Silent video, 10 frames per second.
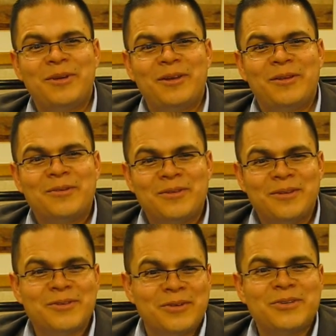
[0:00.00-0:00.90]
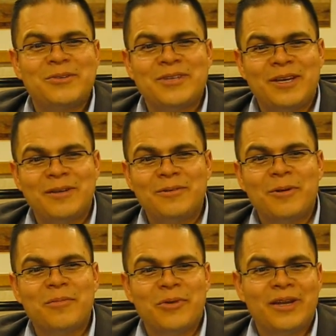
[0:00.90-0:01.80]
You know, those are issues that you
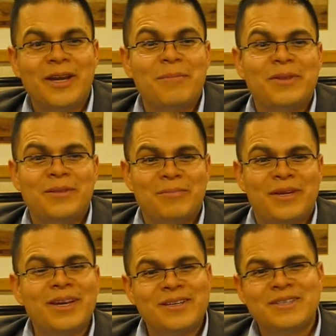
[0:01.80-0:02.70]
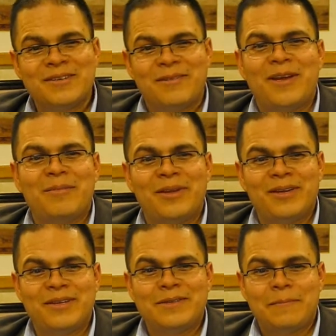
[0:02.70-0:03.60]
don't bring up, and because the family
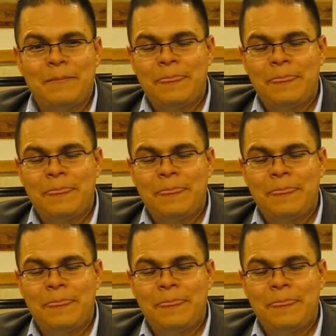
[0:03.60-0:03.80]
is